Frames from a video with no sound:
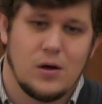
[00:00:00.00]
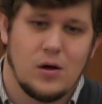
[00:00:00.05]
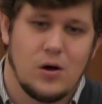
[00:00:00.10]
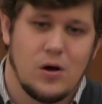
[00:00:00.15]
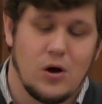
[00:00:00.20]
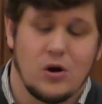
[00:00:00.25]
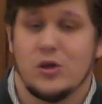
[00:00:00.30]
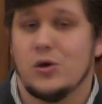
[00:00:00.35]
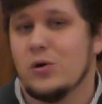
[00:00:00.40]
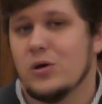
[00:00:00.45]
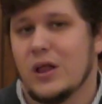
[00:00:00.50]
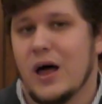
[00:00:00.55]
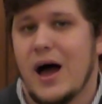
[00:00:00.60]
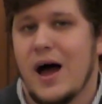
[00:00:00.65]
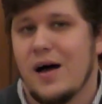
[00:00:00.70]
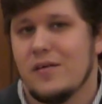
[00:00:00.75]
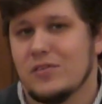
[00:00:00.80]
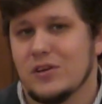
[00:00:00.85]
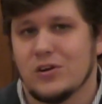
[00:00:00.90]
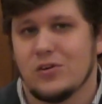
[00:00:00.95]
Are you
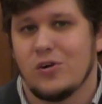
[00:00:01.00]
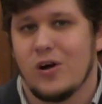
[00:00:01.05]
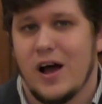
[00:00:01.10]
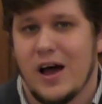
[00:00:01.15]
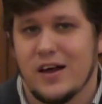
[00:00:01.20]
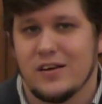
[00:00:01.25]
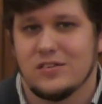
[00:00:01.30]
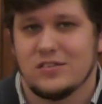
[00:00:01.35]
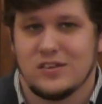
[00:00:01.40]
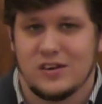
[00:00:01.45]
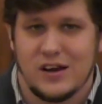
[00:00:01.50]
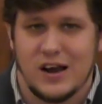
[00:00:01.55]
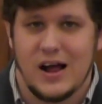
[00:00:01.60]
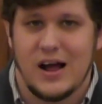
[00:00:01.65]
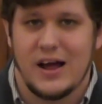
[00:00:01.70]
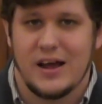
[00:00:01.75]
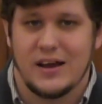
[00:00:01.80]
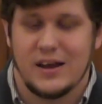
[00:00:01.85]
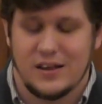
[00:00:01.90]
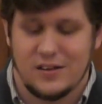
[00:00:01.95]
alive in Christ
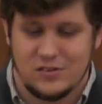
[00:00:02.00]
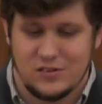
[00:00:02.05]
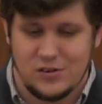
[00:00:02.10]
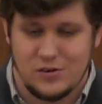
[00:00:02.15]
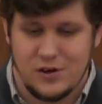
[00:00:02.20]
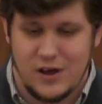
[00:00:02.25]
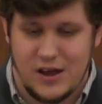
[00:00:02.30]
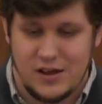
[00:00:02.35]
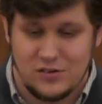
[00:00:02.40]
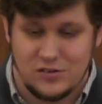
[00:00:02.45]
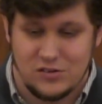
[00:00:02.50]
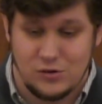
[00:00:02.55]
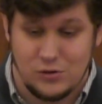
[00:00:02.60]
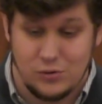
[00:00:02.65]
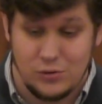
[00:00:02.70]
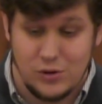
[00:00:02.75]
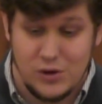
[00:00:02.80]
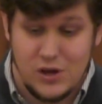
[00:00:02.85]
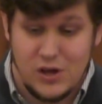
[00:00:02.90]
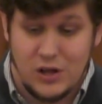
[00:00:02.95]
tonight as you
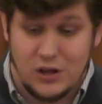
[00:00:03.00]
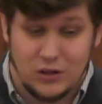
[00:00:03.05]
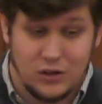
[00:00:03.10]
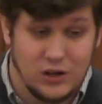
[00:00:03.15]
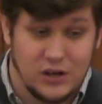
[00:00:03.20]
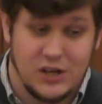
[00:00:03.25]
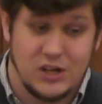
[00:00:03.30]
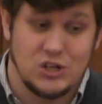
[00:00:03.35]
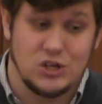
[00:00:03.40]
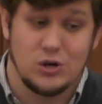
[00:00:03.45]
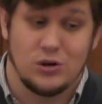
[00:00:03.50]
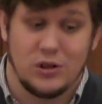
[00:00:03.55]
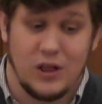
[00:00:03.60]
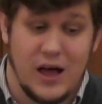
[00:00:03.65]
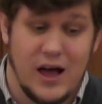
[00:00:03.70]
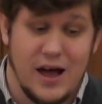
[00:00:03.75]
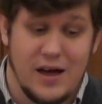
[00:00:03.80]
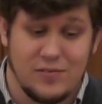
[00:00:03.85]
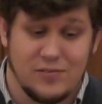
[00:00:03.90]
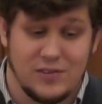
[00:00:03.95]
look at your
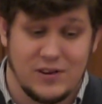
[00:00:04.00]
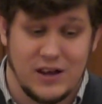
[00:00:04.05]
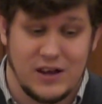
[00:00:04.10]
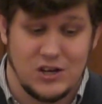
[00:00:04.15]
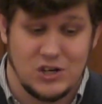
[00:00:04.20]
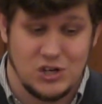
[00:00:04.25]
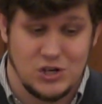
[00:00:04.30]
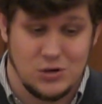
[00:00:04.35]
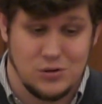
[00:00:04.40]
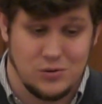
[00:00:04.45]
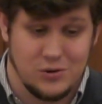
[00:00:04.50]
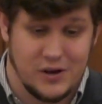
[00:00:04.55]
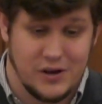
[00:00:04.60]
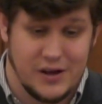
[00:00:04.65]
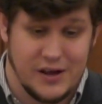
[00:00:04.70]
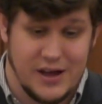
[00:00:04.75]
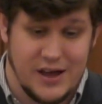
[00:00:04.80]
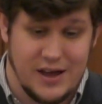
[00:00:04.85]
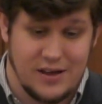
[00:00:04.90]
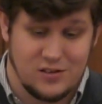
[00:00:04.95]
life and as
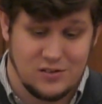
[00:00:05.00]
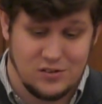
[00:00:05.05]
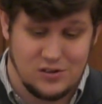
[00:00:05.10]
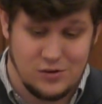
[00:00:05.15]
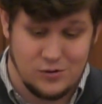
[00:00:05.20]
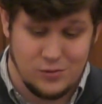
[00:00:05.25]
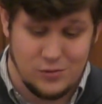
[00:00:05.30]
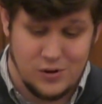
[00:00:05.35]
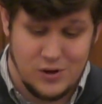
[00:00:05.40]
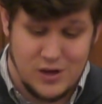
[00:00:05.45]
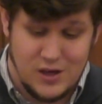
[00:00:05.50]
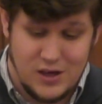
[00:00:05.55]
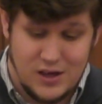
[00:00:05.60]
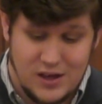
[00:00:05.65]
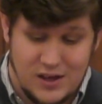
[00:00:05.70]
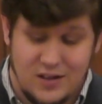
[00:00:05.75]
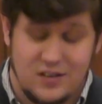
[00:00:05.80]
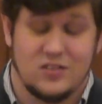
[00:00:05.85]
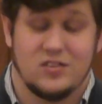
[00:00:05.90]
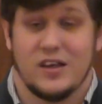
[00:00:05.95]
you
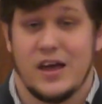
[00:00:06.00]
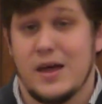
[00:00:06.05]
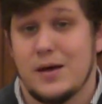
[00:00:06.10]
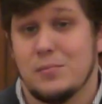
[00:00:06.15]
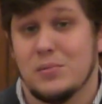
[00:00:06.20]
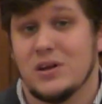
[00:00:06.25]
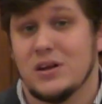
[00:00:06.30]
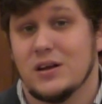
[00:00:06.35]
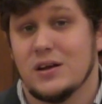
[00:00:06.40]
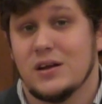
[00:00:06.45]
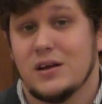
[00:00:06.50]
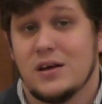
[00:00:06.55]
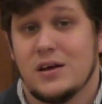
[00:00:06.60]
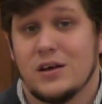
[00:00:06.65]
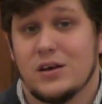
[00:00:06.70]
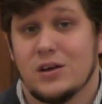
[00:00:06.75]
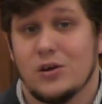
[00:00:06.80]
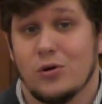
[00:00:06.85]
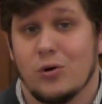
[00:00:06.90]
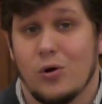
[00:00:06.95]
examine
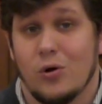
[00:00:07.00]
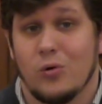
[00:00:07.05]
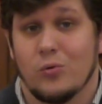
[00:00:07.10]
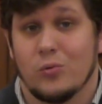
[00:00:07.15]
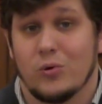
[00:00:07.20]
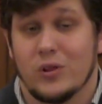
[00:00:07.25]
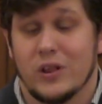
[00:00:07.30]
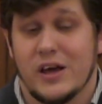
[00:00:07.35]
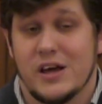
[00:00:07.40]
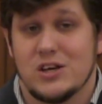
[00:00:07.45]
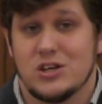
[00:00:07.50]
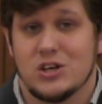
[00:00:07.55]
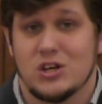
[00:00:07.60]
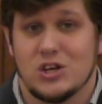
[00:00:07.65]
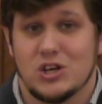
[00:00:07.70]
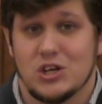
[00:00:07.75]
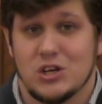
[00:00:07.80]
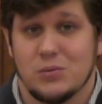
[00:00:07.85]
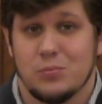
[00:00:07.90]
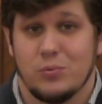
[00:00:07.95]
your own
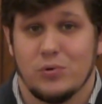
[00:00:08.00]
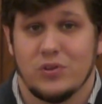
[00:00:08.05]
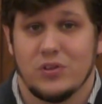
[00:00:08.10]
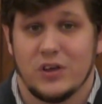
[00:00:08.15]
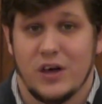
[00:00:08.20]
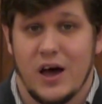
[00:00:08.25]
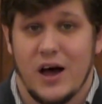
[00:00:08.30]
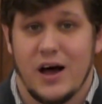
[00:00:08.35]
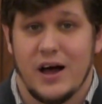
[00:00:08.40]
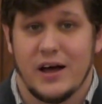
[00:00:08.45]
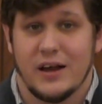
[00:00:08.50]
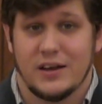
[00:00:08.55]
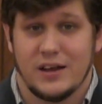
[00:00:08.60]
relationship with God?